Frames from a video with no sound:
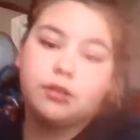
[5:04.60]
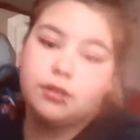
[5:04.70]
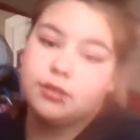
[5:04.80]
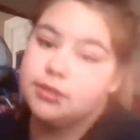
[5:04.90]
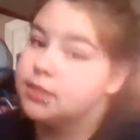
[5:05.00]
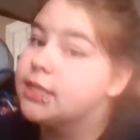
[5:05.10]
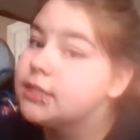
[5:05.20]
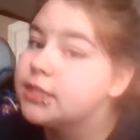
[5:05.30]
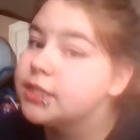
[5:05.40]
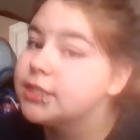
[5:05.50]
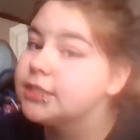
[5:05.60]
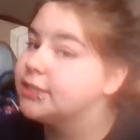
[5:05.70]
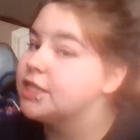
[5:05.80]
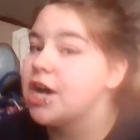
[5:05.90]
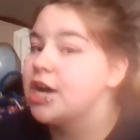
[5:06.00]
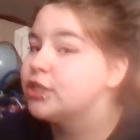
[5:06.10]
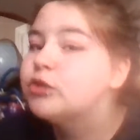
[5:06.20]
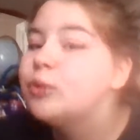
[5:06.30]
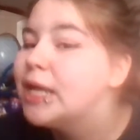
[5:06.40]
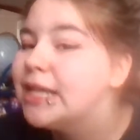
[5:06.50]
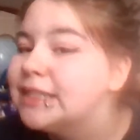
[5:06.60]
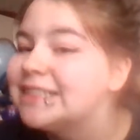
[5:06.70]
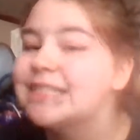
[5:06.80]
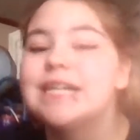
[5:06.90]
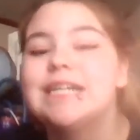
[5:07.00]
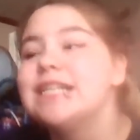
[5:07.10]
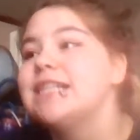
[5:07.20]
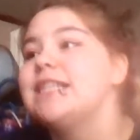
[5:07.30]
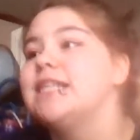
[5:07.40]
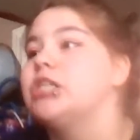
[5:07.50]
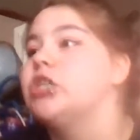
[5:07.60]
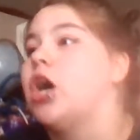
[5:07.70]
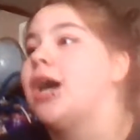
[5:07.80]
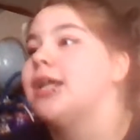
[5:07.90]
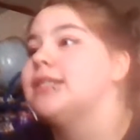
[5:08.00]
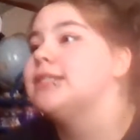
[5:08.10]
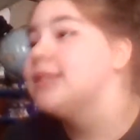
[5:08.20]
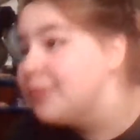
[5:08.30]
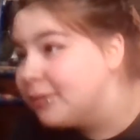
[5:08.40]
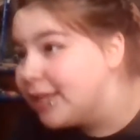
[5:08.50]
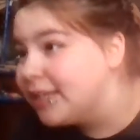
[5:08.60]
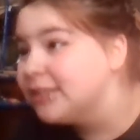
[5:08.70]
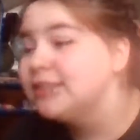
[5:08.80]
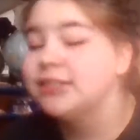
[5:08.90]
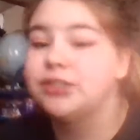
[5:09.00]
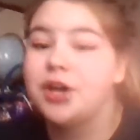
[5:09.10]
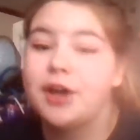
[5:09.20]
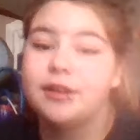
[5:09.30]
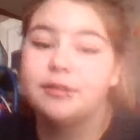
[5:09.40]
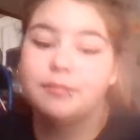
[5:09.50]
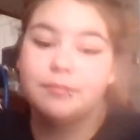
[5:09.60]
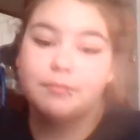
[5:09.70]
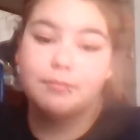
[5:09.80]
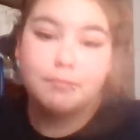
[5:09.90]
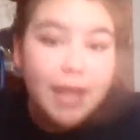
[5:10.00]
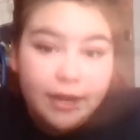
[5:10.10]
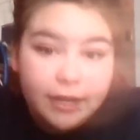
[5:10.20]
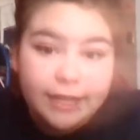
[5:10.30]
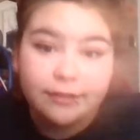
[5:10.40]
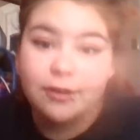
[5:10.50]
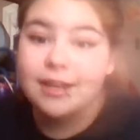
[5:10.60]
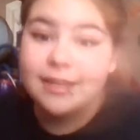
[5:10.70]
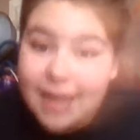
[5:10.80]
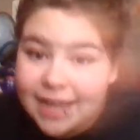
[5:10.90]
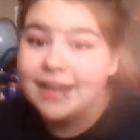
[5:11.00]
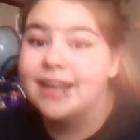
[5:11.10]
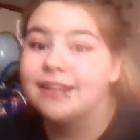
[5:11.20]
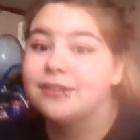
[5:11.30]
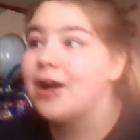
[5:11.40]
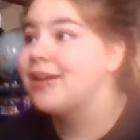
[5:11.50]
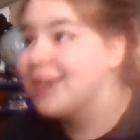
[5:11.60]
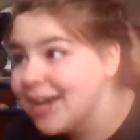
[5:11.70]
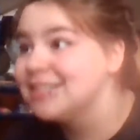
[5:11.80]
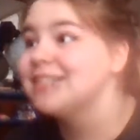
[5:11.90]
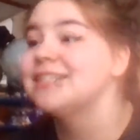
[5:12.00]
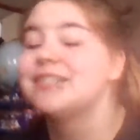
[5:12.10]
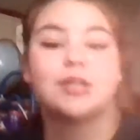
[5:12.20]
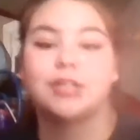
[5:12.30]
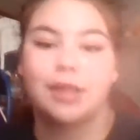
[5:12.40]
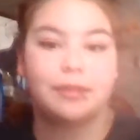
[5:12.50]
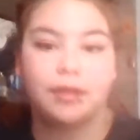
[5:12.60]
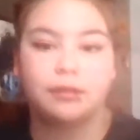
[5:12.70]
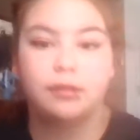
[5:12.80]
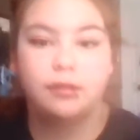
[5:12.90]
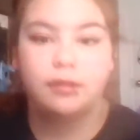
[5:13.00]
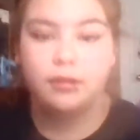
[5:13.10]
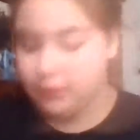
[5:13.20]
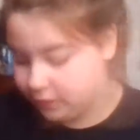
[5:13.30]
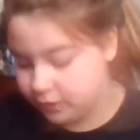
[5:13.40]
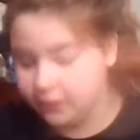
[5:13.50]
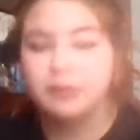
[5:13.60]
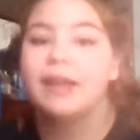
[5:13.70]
sisters, they're not twins, they're not siblings, they're not married, they're not dating, they're not cousins, they're nothing. They're like